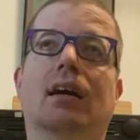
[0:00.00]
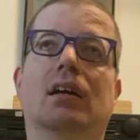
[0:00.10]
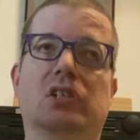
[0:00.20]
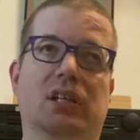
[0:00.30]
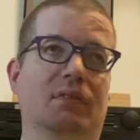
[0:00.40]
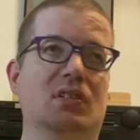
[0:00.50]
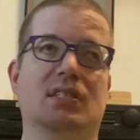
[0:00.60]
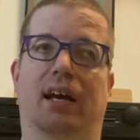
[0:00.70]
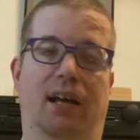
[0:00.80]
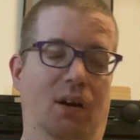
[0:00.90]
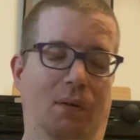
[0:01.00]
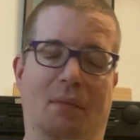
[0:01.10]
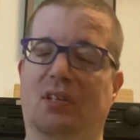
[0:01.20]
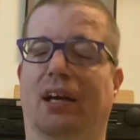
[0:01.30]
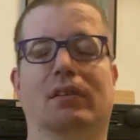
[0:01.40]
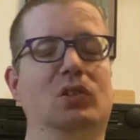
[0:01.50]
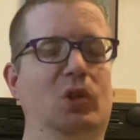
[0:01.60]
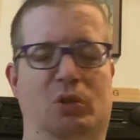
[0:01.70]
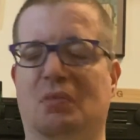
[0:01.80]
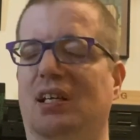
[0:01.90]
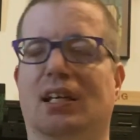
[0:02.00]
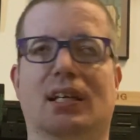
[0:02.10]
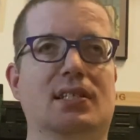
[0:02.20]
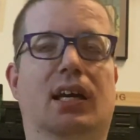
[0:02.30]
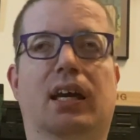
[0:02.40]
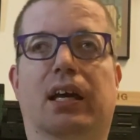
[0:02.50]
She even said on her website and social medias